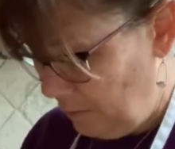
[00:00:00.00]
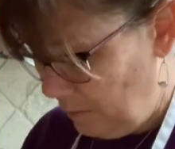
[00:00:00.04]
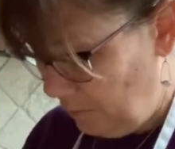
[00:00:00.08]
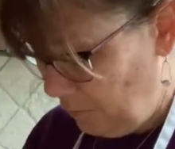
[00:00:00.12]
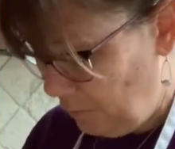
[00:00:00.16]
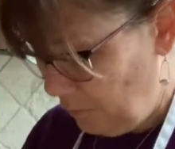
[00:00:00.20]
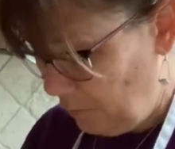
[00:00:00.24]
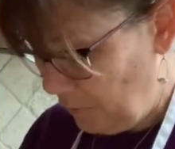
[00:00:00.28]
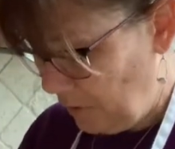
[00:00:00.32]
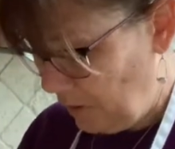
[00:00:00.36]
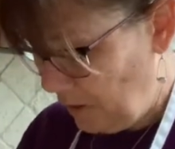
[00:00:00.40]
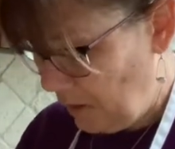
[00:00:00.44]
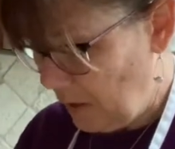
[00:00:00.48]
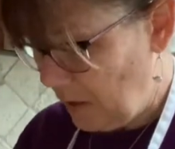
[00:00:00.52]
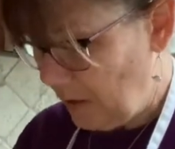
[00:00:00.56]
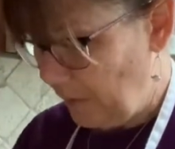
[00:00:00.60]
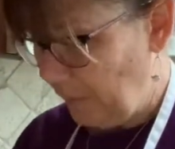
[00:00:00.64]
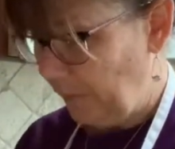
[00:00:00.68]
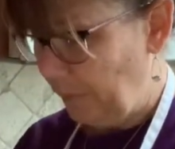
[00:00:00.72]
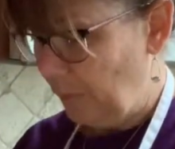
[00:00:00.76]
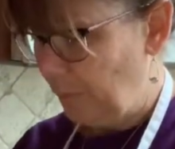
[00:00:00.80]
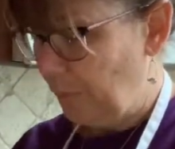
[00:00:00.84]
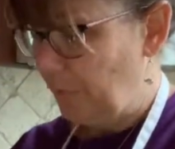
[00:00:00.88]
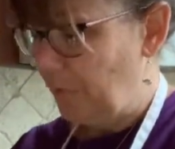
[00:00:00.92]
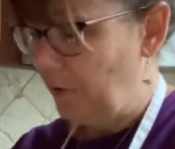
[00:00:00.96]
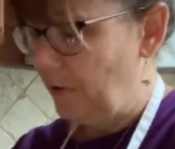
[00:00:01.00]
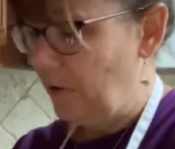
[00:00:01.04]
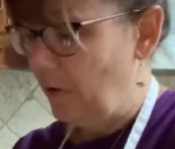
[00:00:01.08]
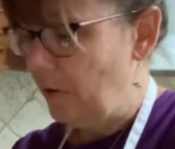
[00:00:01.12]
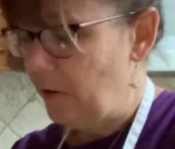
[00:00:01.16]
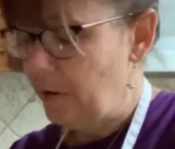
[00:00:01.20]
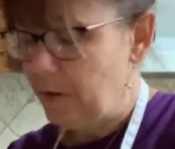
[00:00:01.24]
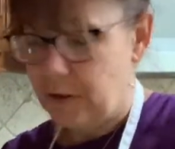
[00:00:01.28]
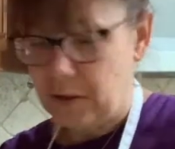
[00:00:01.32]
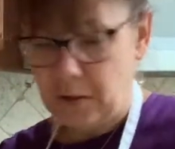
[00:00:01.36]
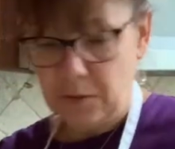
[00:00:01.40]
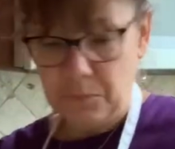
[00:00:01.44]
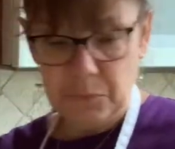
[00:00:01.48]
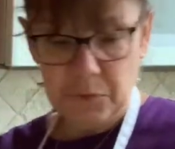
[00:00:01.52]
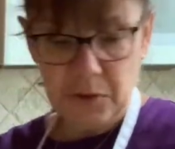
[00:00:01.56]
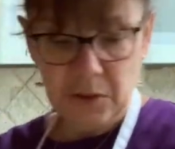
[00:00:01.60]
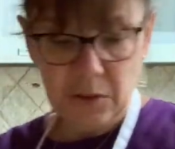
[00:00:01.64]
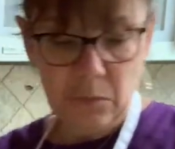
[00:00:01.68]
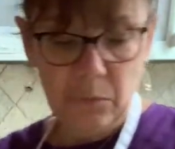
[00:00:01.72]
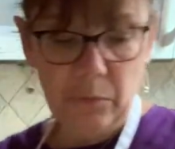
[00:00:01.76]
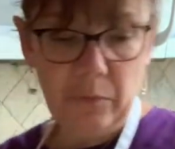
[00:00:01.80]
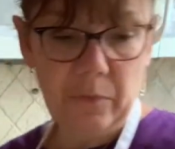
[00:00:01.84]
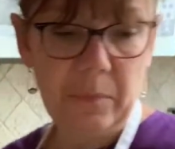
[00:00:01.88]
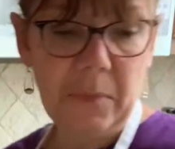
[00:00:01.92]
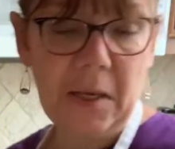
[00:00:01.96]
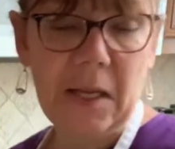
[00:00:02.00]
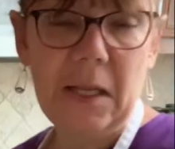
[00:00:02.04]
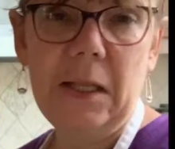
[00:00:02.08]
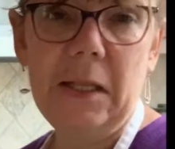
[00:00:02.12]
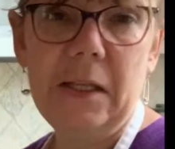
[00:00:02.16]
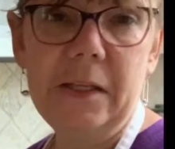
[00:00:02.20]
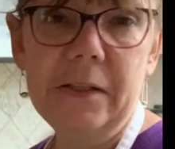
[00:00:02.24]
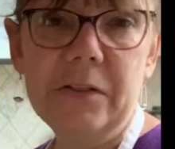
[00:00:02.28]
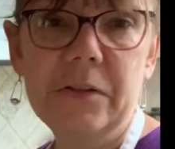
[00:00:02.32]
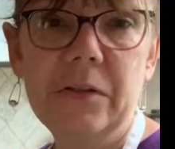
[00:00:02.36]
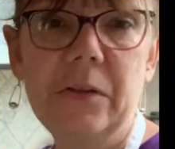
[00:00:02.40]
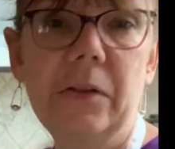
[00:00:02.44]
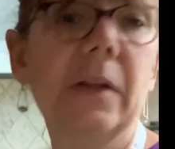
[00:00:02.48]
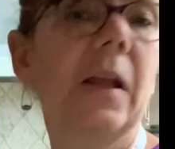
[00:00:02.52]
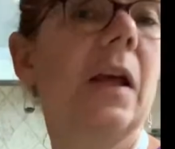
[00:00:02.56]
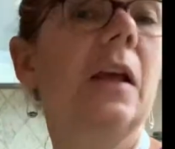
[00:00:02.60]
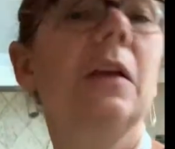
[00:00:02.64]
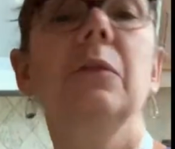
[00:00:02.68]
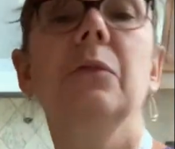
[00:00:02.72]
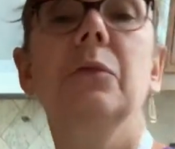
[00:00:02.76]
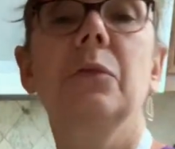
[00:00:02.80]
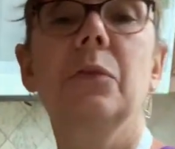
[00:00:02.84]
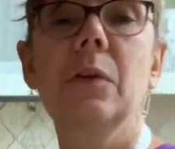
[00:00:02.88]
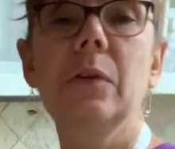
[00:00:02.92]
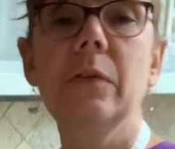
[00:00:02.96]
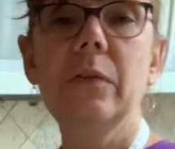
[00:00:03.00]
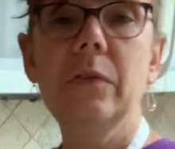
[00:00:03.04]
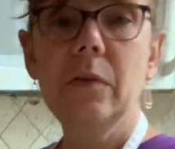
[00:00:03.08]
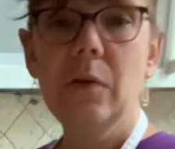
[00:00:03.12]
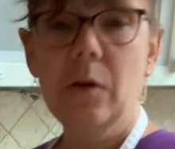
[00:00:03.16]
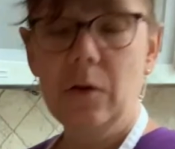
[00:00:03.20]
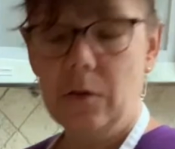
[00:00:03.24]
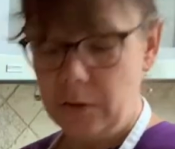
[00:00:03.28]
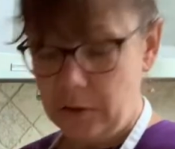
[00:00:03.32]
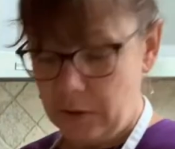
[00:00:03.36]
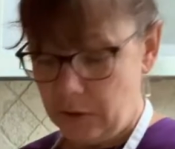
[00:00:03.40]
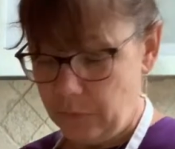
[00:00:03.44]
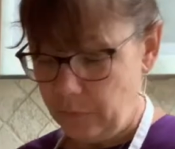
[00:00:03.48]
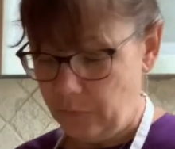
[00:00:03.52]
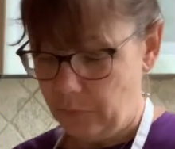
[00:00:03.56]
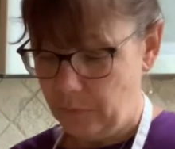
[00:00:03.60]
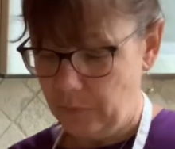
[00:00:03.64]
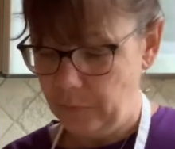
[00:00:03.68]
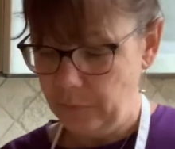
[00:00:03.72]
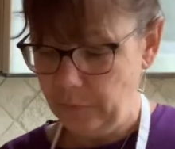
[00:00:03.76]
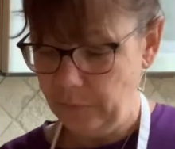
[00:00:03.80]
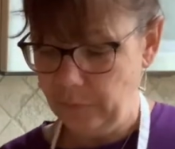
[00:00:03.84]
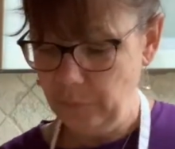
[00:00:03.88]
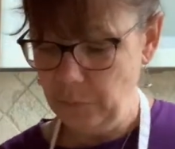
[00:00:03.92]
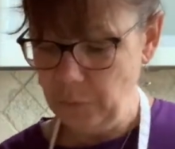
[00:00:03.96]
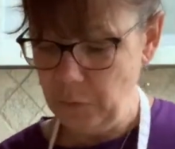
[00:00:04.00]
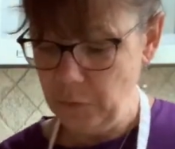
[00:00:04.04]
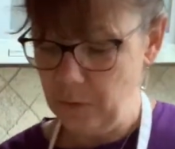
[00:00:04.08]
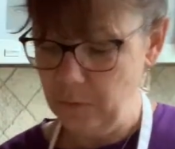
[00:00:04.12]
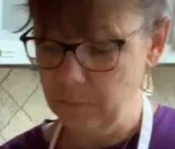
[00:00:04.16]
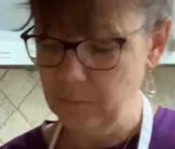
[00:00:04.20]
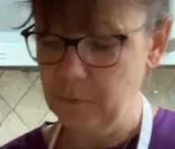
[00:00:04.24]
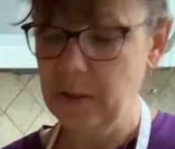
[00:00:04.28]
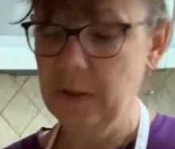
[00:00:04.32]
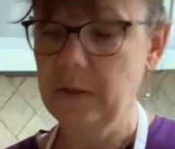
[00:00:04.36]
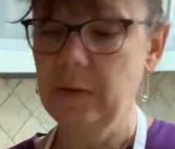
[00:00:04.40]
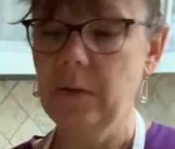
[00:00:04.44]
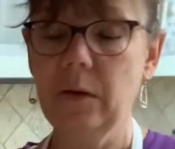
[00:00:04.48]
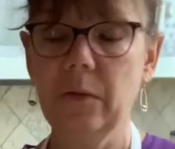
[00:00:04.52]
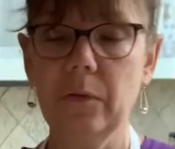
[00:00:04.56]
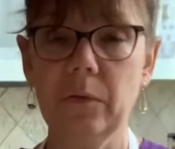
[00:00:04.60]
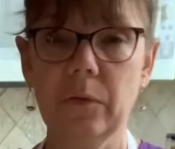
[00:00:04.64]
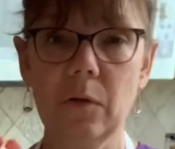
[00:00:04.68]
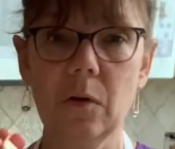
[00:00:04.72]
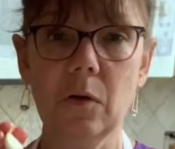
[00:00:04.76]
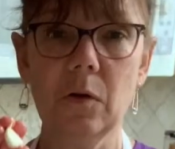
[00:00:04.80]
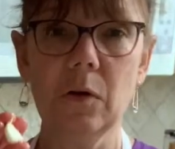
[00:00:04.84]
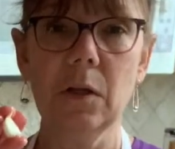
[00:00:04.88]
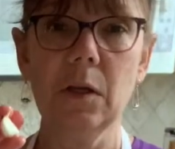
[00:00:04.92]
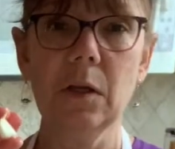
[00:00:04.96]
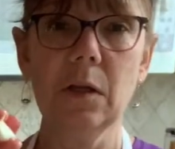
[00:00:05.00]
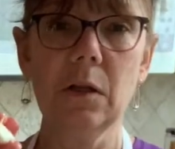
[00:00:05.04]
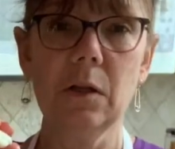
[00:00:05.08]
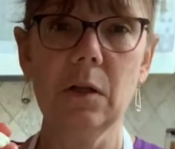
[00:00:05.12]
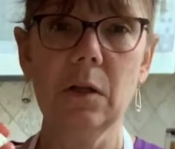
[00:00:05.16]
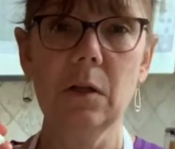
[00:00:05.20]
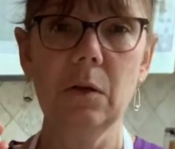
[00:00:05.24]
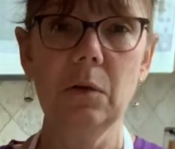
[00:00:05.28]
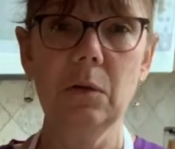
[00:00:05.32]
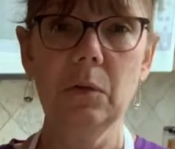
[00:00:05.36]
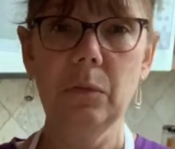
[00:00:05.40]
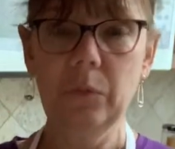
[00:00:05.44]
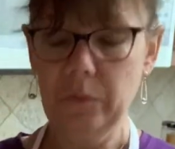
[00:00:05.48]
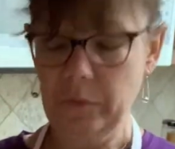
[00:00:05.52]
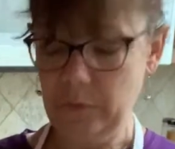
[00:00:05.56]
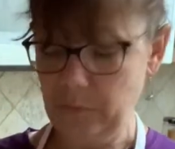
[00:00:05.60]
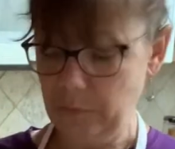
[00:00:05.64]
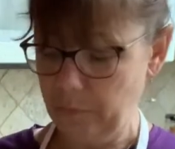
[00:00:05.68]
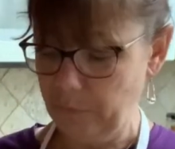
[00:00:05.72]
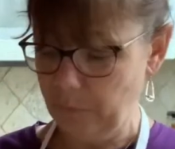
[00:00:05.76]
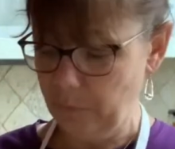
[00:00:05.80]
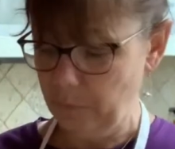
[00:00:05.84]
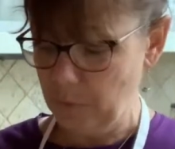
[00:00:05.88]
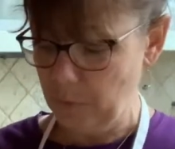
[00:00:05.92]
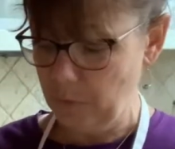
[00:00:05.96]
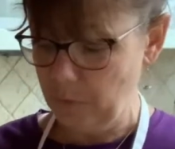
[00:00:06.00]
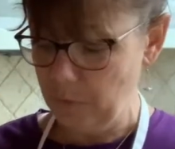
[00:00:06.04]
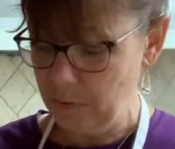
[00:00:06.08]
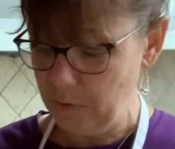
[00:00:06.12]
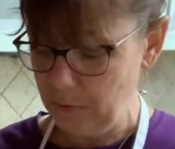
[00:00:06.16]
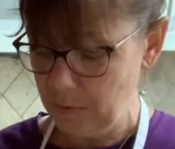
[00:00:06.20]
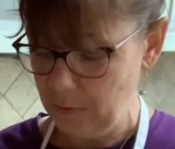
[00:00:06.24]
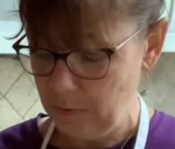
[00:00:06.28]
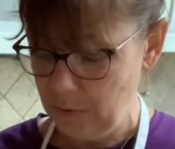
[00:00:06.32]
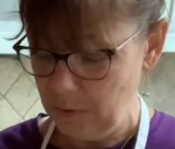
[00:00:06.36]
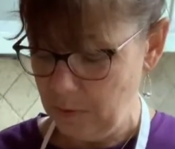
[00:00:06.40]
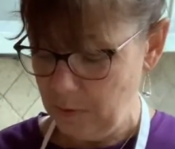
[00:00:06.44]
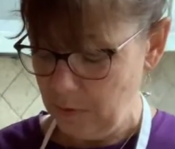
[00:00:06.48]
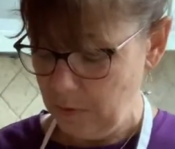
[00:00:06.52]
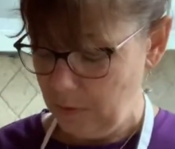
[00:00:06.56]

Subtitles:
Okay, so for the garlic, I'm gonna use my little knife because garlic is really small, right? These garlic cloves are small.